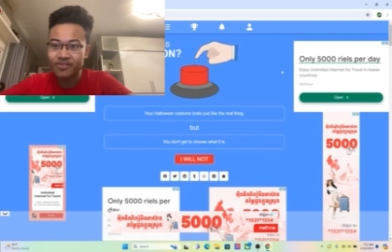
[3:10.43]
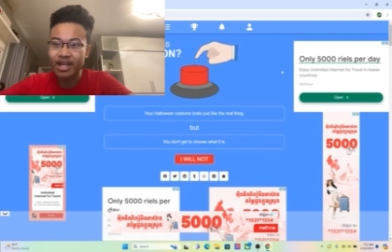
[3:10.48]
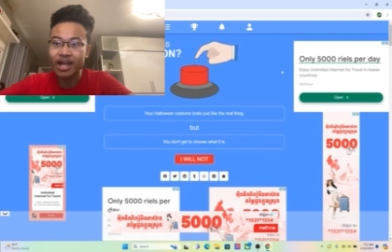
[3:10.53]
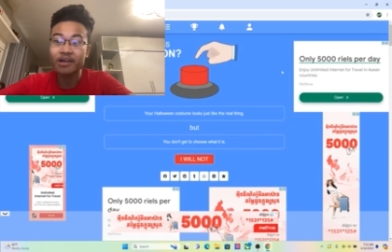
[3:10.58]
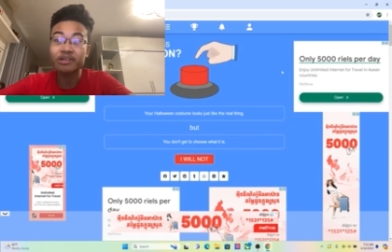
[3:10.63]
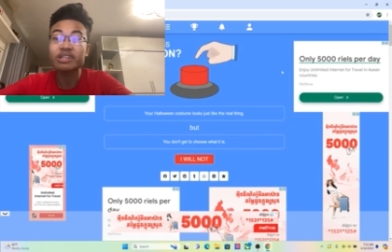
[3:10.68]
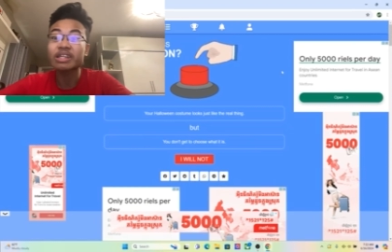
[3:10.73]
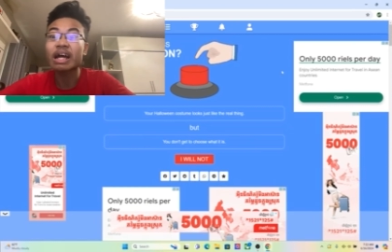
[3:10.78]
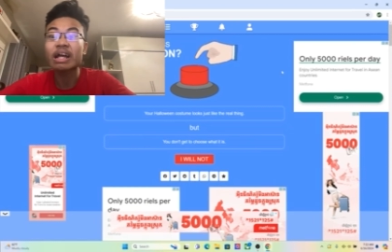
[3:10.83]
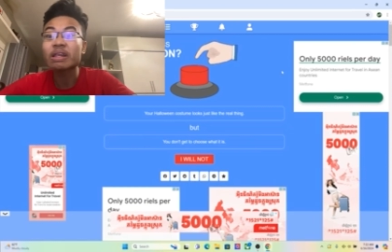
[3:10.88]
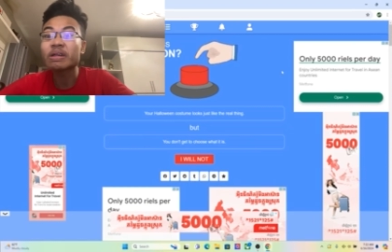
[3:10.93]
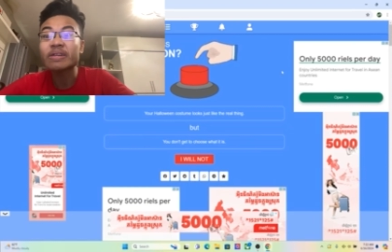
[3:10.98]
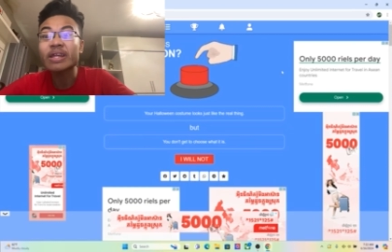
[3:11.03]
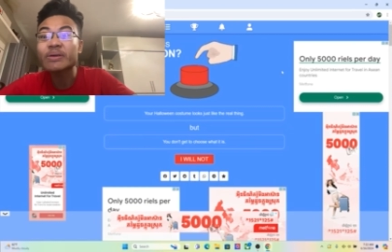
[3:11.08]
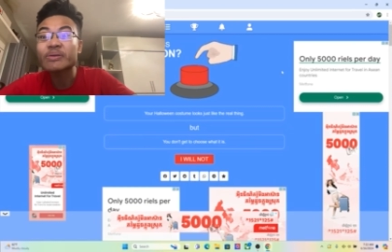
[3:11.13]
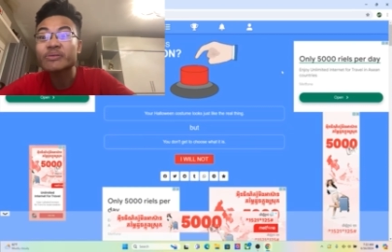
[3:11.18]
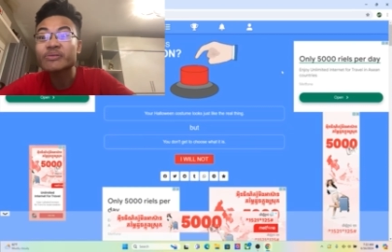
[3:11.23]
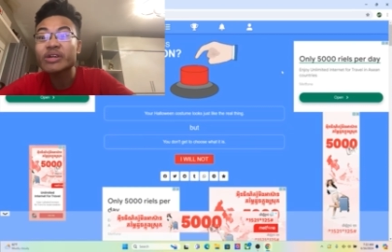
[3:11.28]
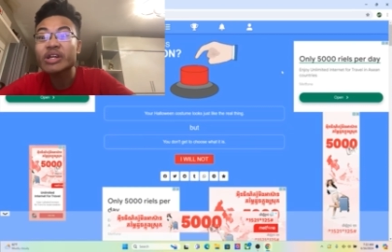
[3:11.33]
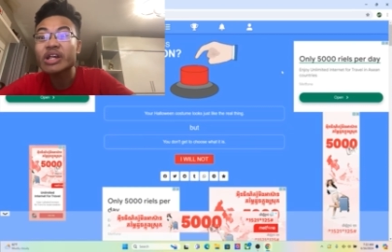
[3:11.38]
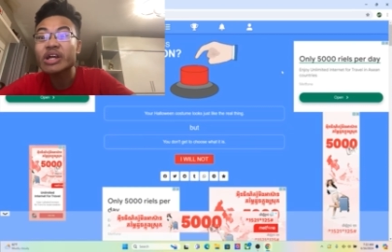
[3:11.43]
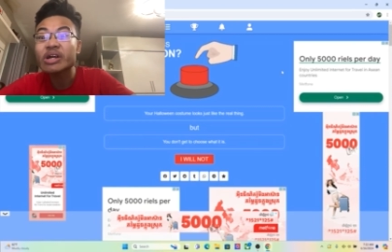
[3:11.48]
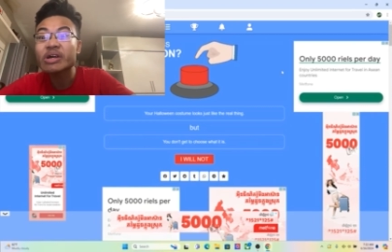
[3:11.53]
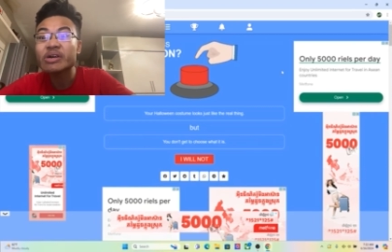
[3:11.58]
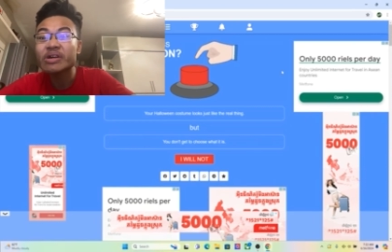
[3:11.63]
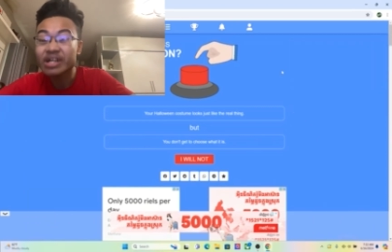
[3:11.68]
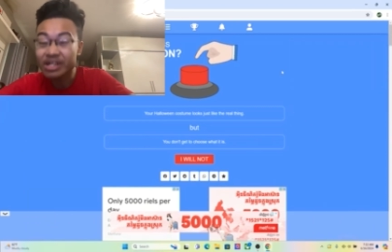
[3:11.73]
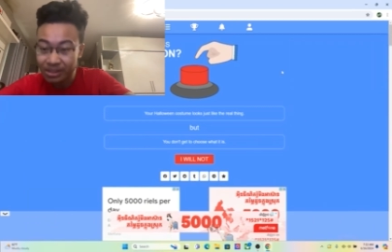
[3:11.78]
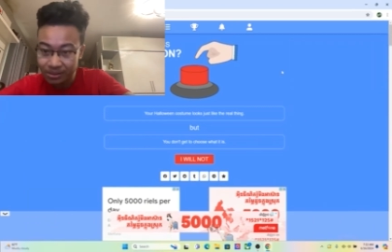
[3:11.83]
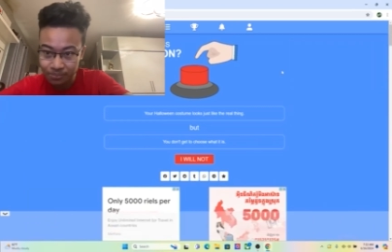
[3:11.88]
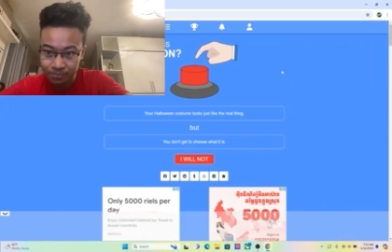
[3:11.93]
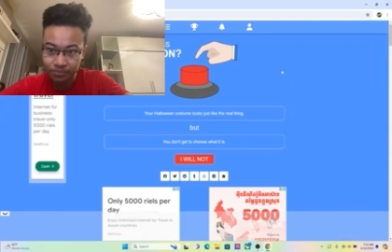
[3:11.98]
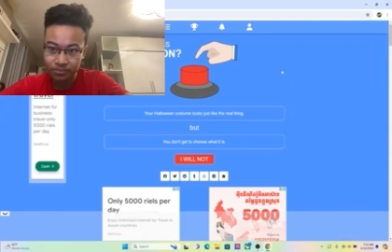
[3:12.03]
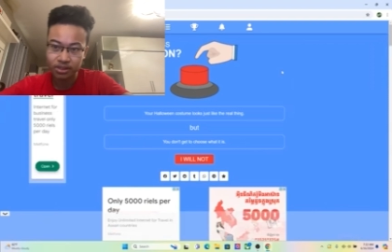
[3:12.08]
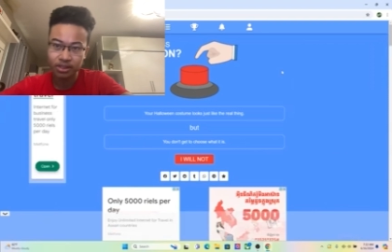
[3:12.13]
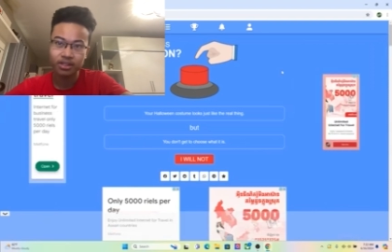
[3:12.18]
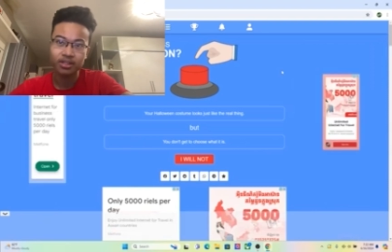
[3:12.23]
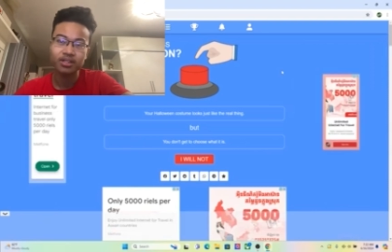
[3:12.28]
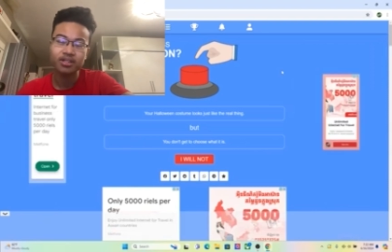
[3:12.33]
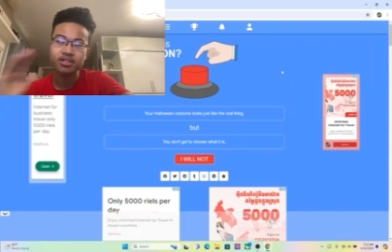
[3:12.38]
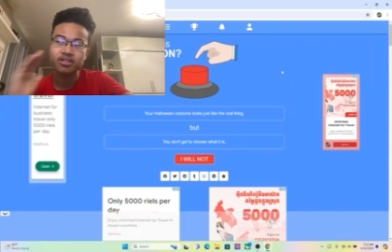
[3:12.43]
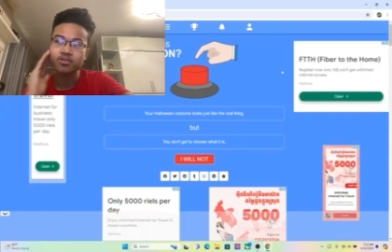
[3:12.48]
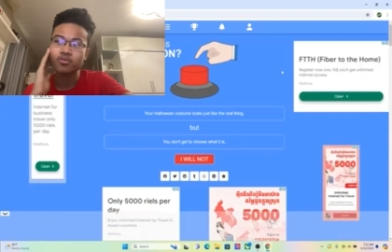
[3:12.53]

how to download new video. so